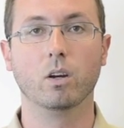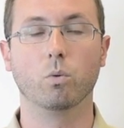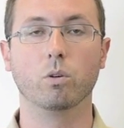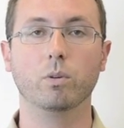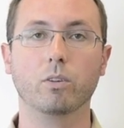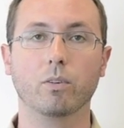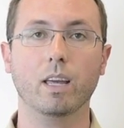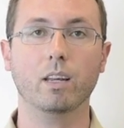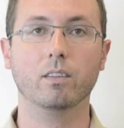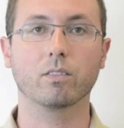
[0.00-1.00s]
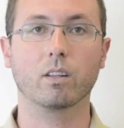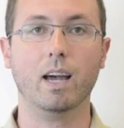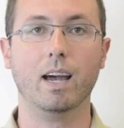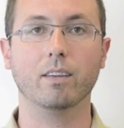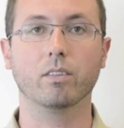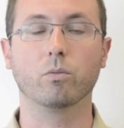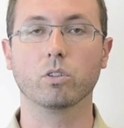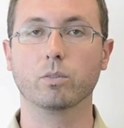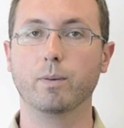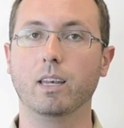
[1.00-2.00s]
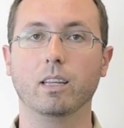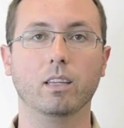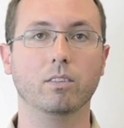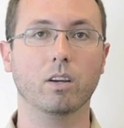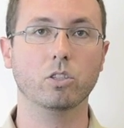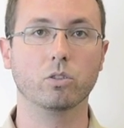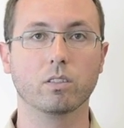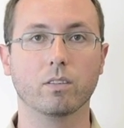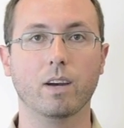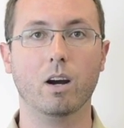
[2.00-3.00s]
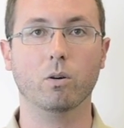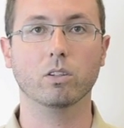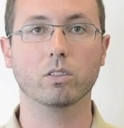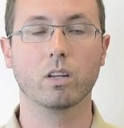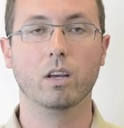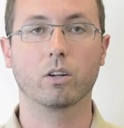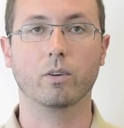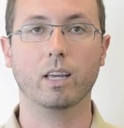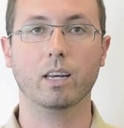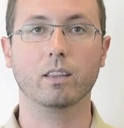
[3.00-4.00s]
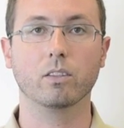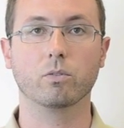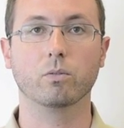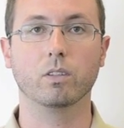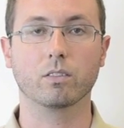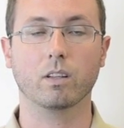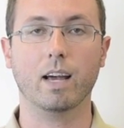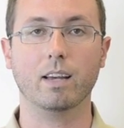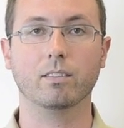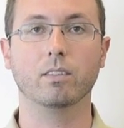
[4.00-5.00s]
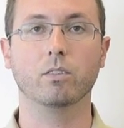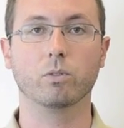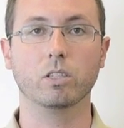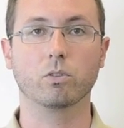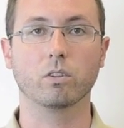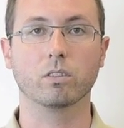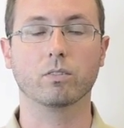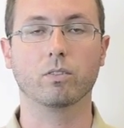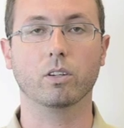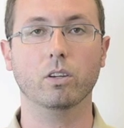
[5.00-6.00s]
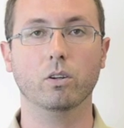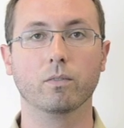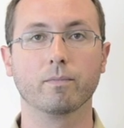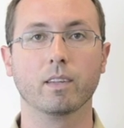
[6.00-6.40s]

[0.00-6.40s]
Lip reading: when we created this class, and we're spending these hundreds of hours creating this class and these resources for you,